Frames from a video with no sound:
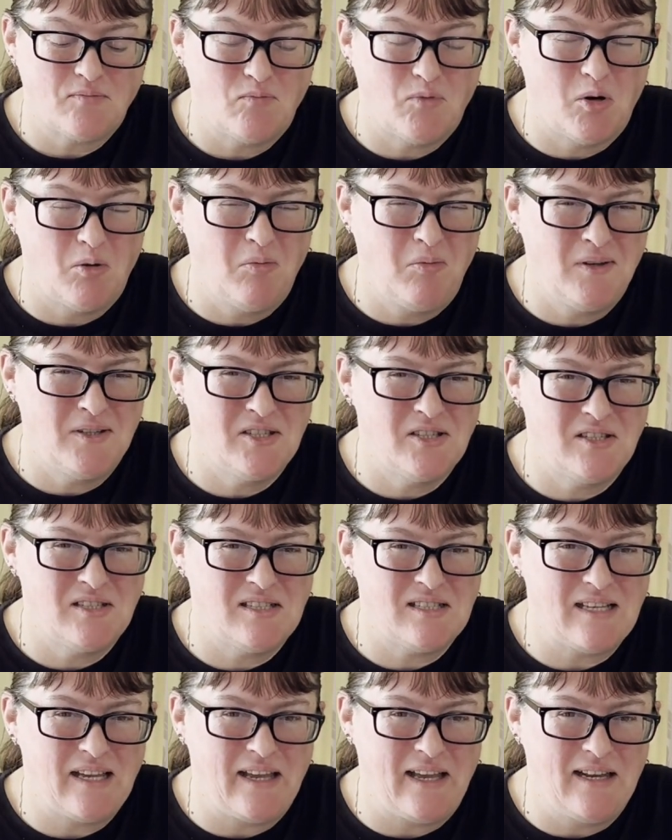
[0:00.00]
Probably
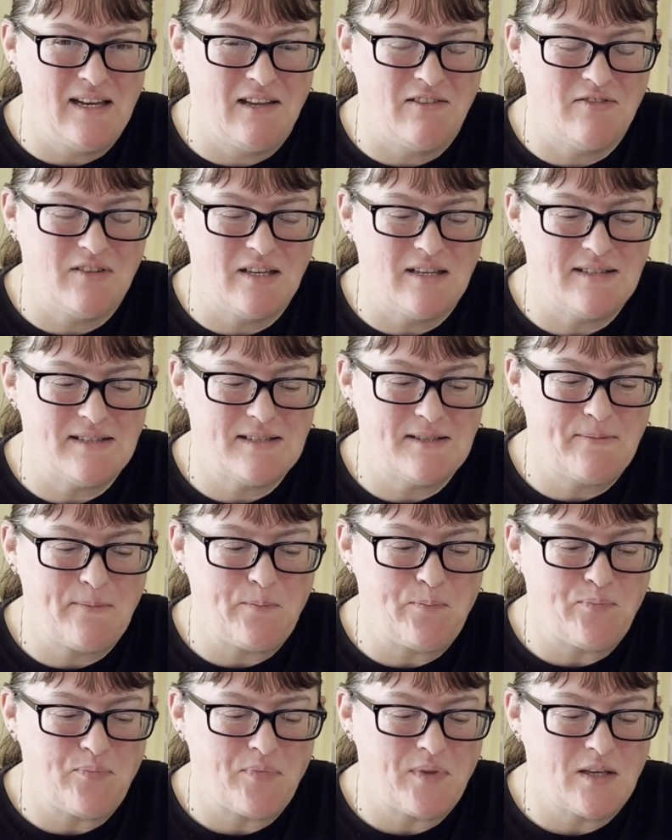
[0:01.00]
shouldn't say any of this.
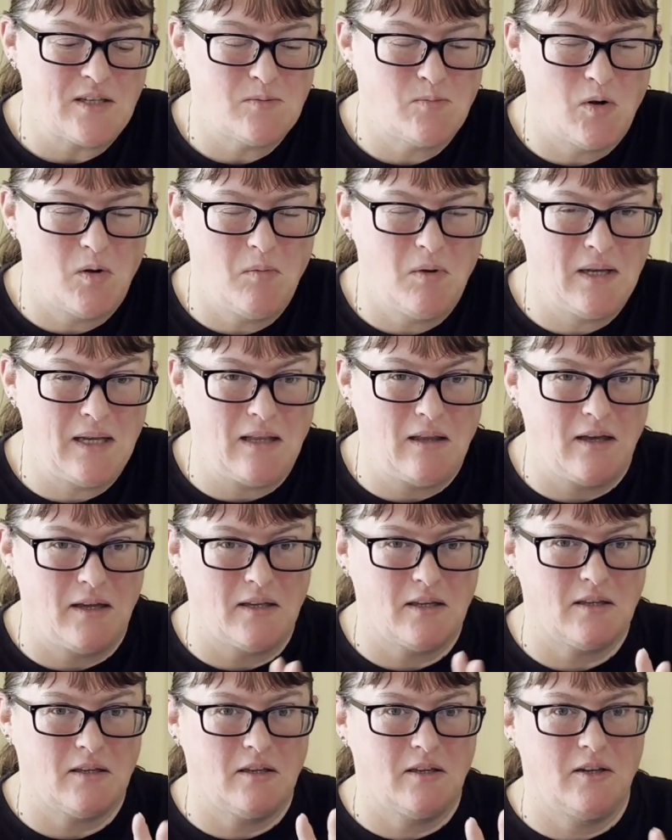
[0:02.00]
It's probably
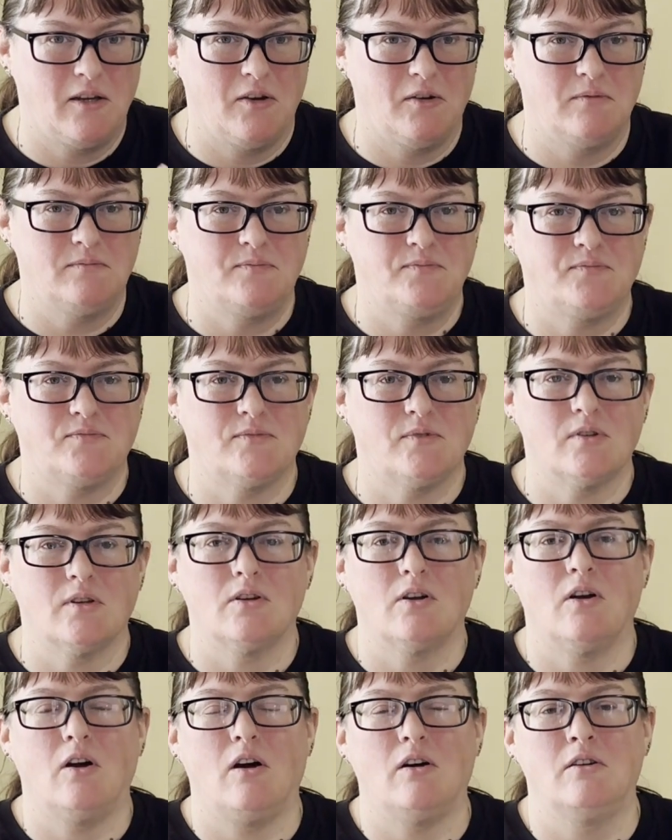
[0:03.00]
like, you know,
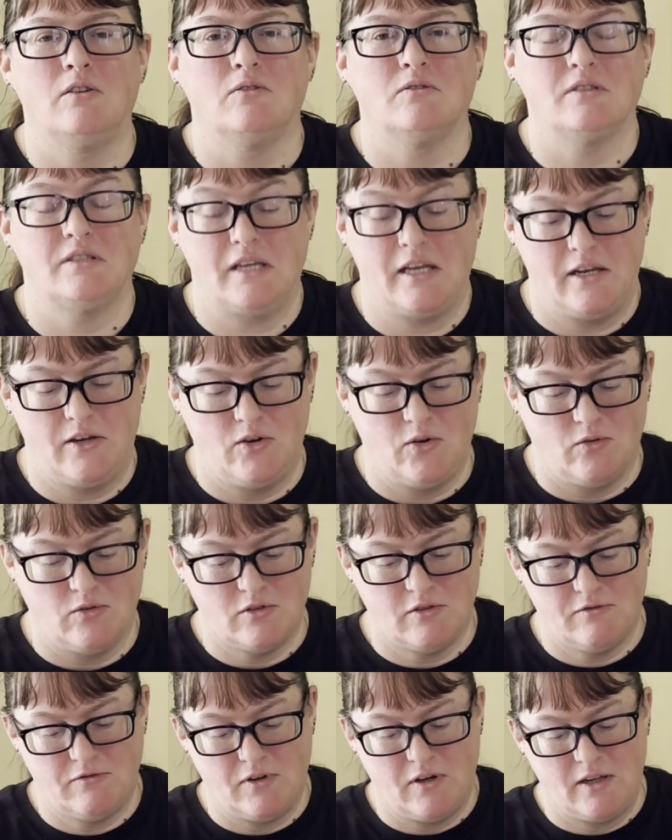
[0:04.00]
cardinal sin
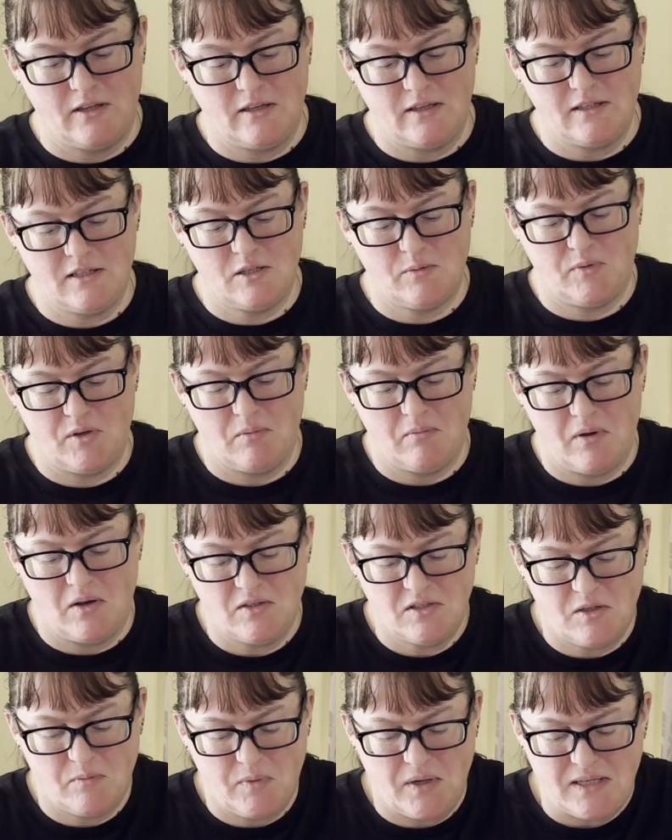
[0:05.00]
not to find this to be a
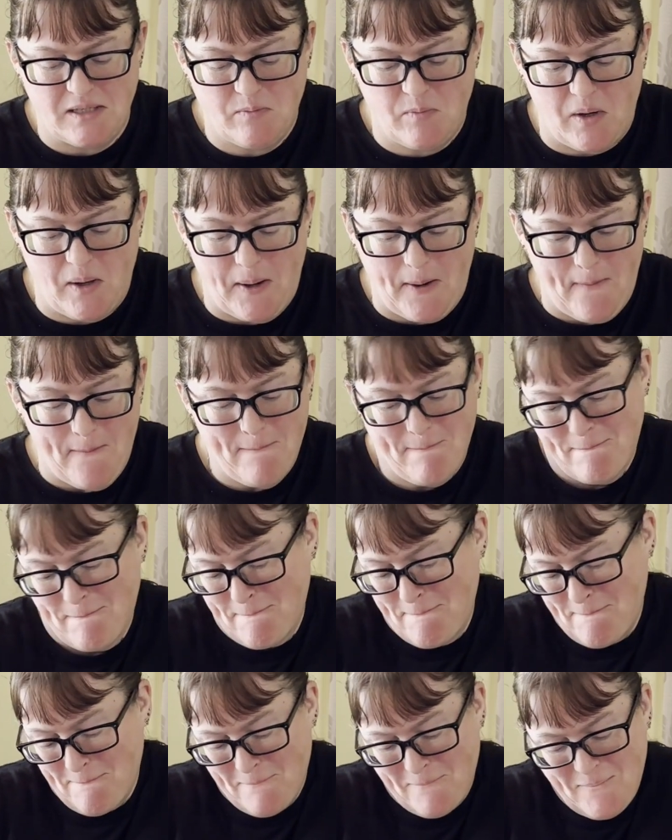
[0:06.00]
masterpiece, but
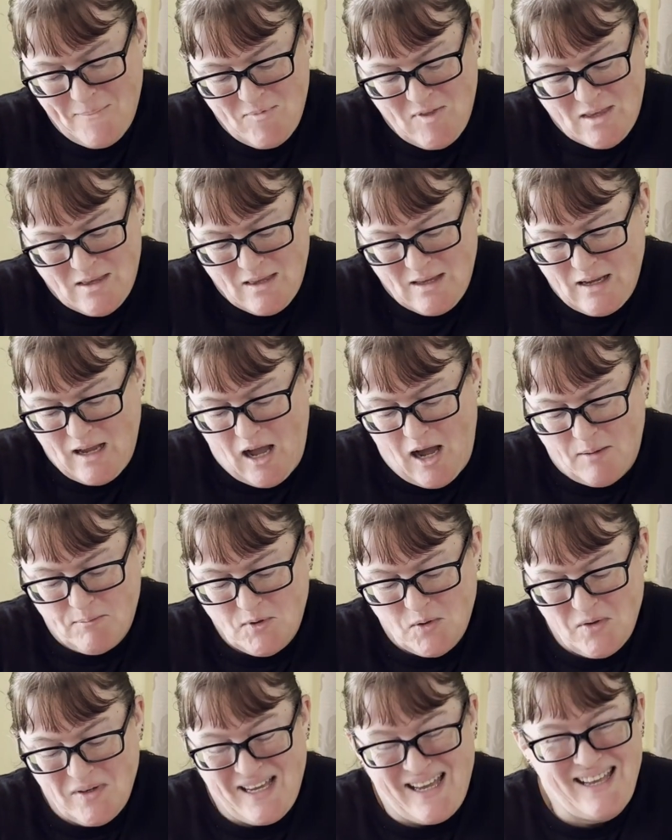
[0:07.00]
I'm
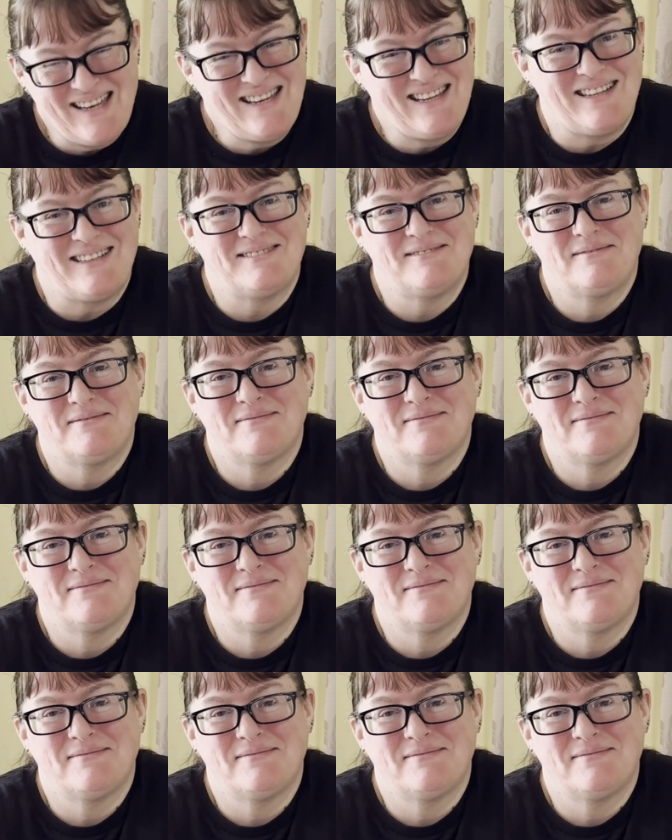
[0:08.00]
not getting it.